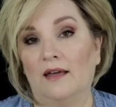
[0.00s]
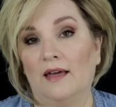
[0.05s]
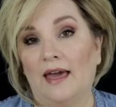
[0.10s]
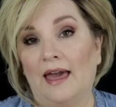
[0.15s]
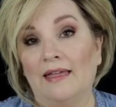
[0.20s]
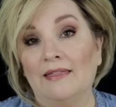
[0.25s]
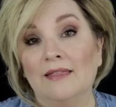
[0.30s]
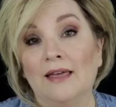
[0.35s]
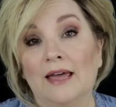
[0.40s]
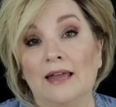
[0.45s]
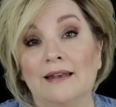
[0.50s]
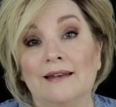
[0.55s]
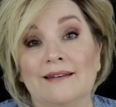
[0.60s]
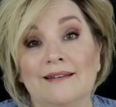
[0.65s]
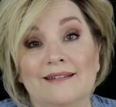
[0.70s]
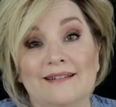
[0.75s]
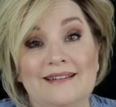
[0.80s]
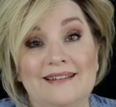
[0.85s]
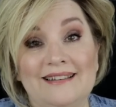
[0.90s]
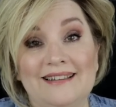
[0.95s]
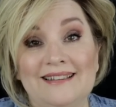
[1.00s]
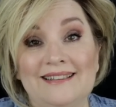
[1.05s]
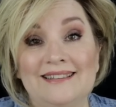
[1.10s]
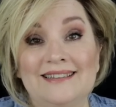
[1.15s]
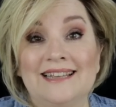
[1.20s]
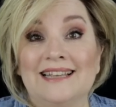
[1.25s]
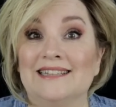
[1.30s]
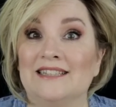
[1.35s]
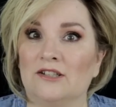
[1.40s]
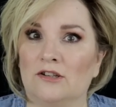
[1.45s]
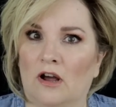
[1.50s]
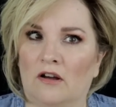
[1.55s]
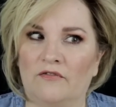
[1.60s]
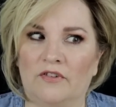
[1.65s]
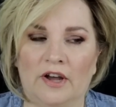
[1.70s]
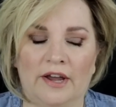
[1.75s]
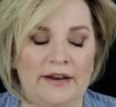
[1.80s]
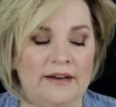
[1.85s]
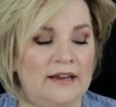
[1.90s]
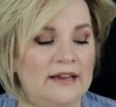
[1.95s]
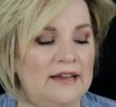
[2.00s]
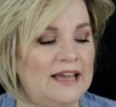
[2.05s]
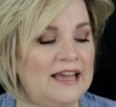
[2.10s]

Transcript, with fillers: And then it's not fine.